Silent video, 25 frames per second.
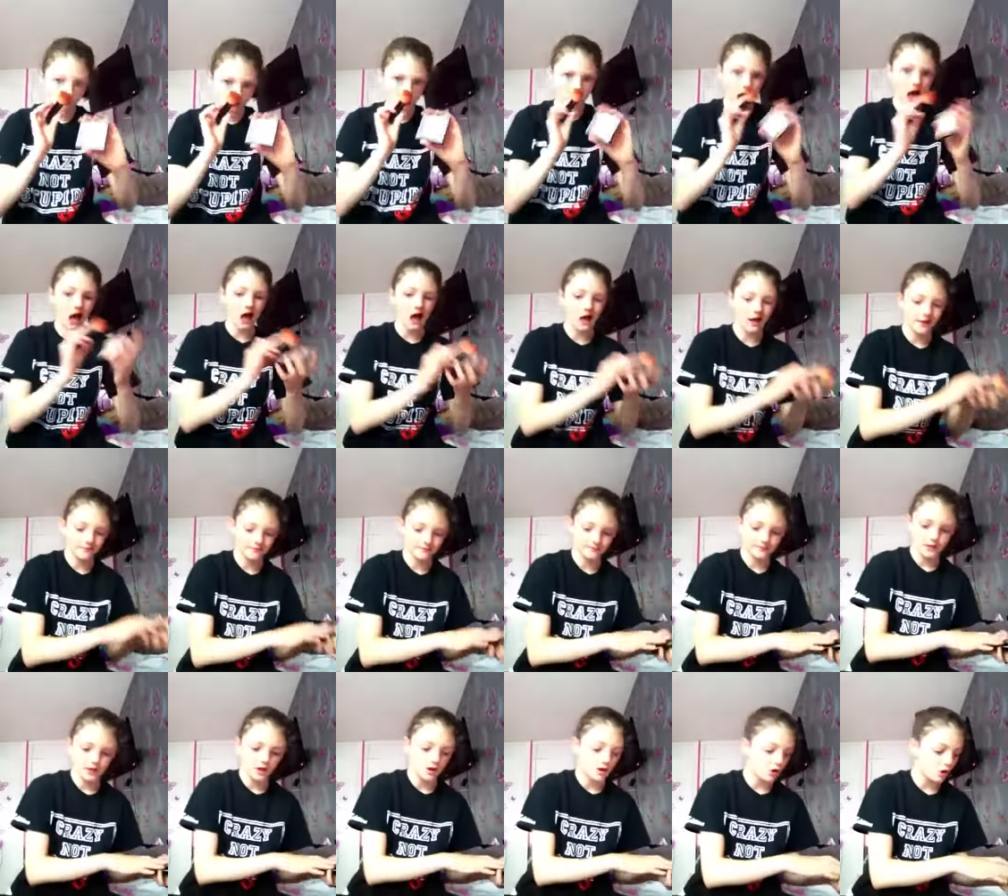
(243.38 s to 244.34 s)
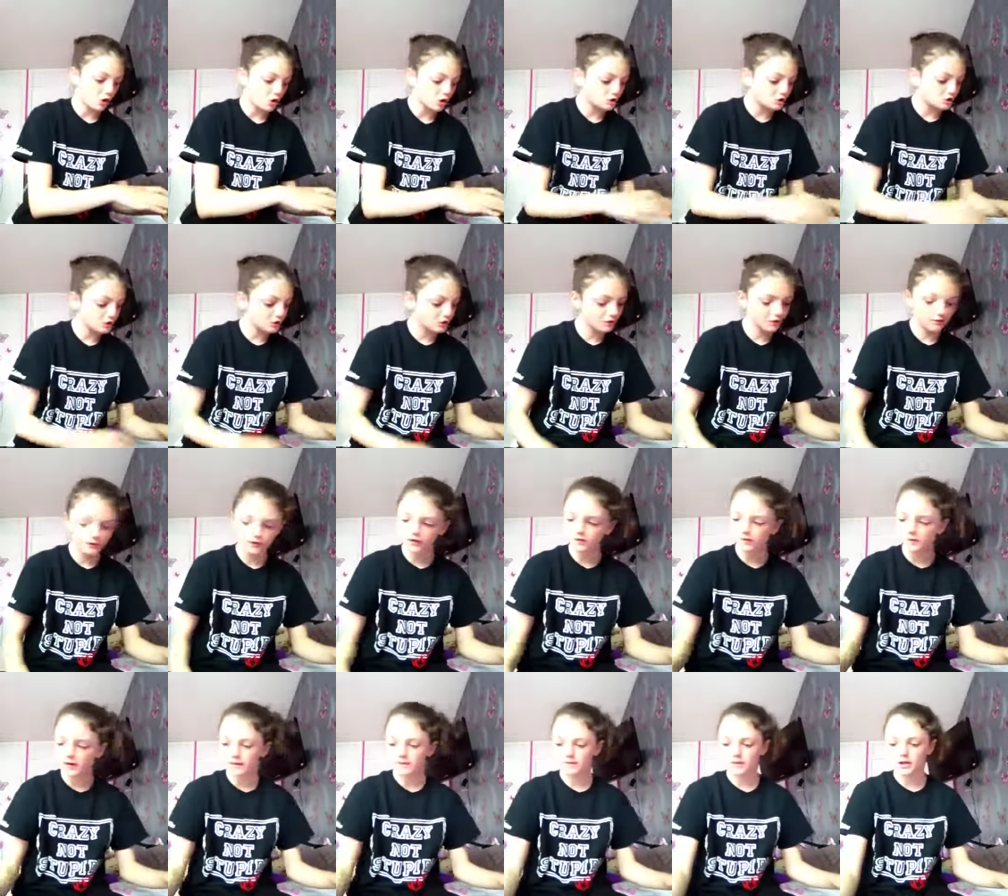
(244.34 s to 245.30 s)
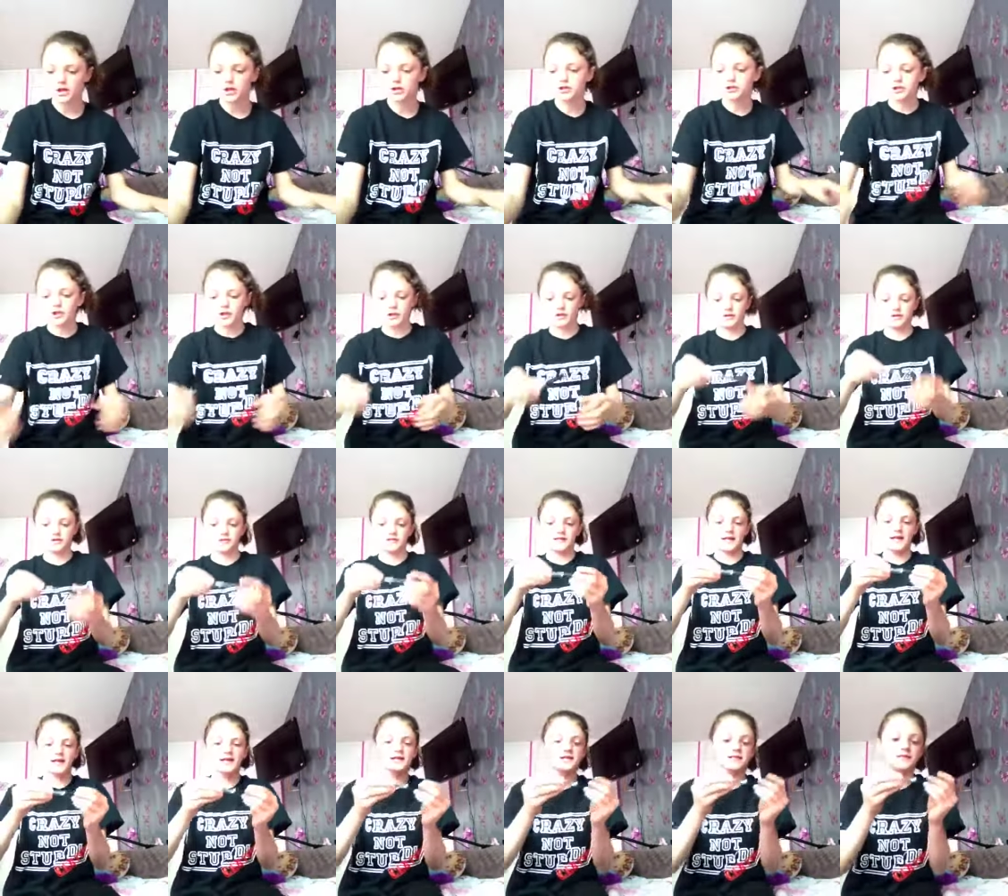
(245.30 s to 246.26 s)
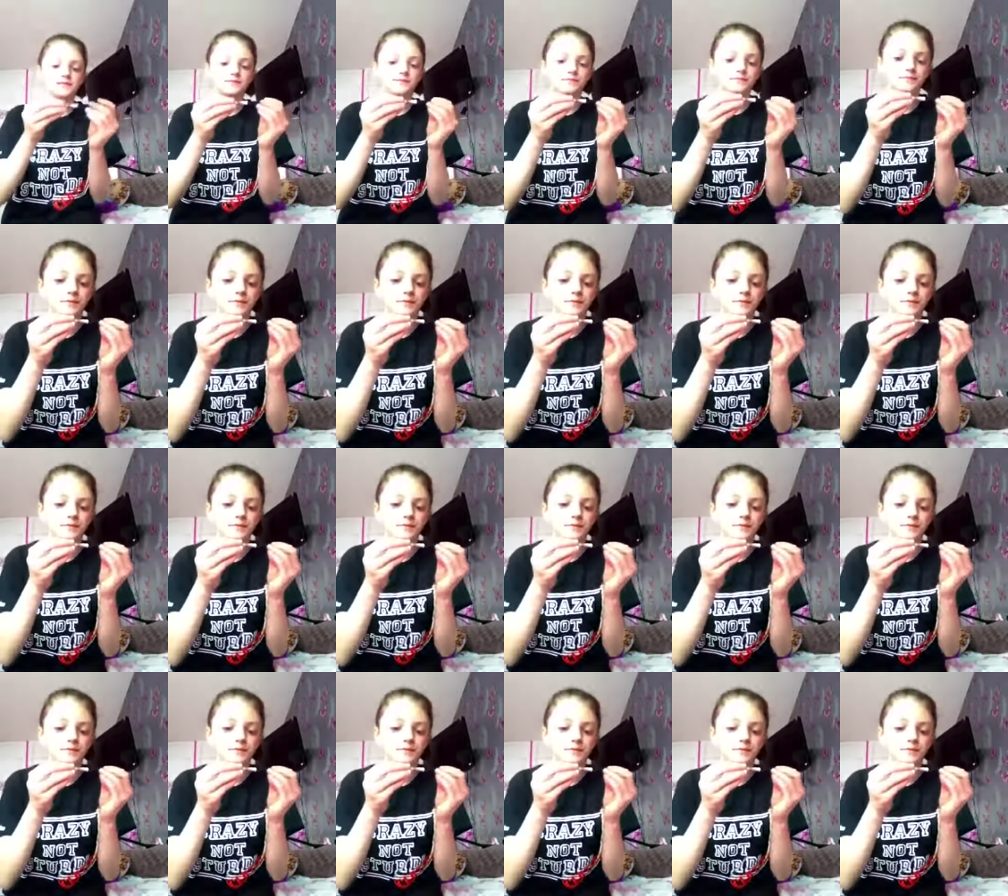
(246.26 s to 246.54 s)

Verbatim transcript: Ah. Also, for my blush, I use this.